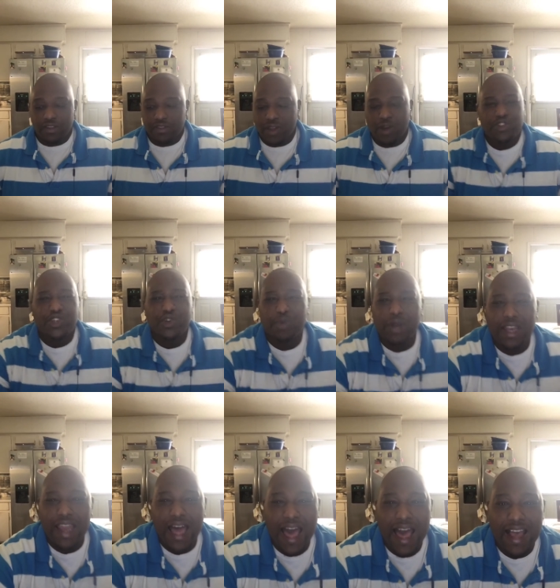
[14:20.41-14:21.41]
Don't you
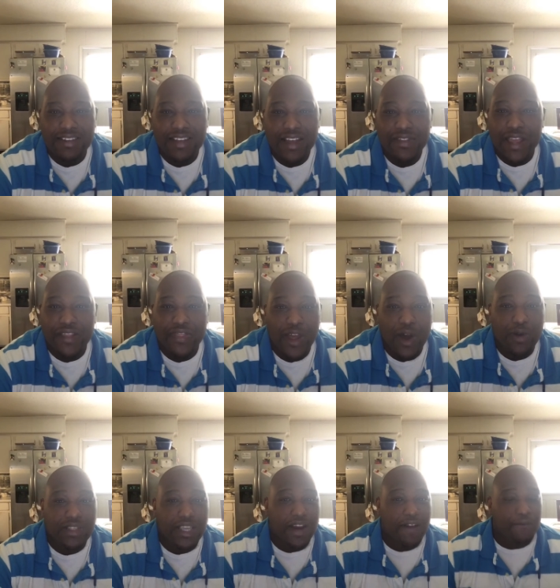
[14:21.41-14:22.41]
realize that
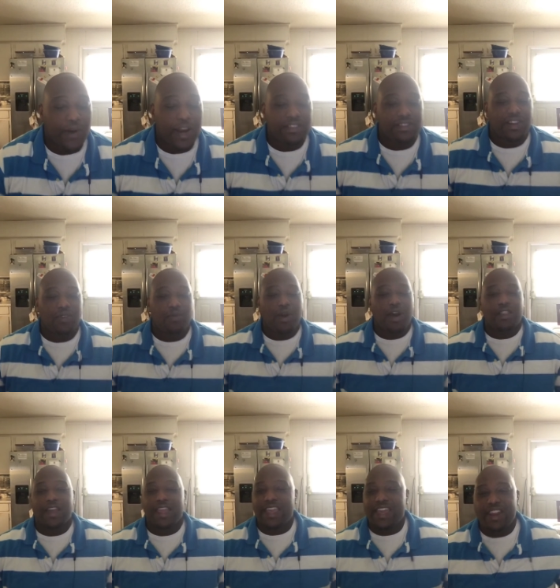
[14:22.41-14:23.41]
those that are friends of the world
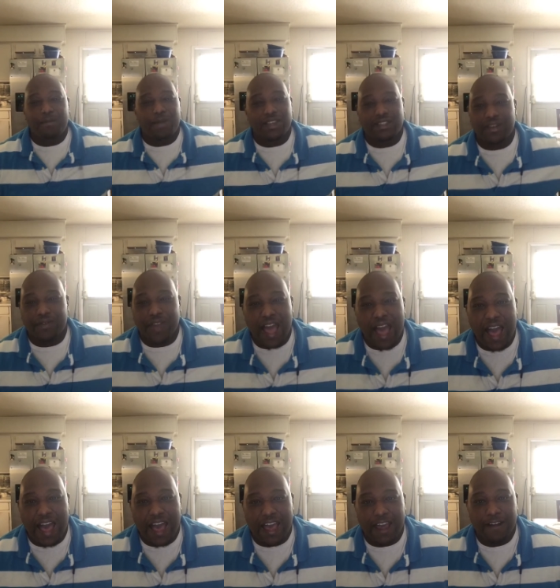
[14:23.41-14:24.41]
are enemies of
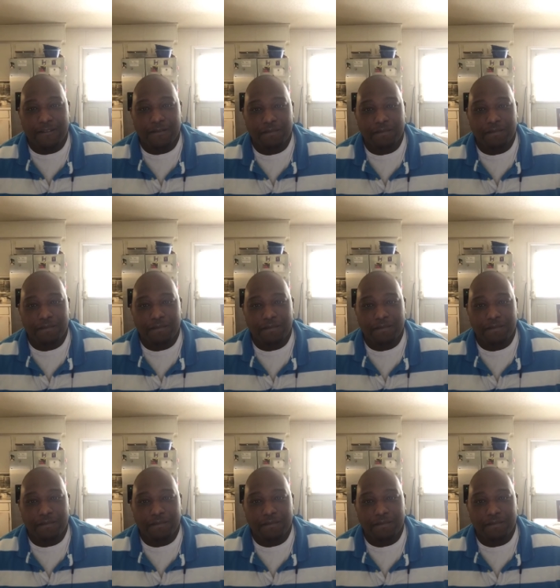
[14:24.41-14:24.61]
God?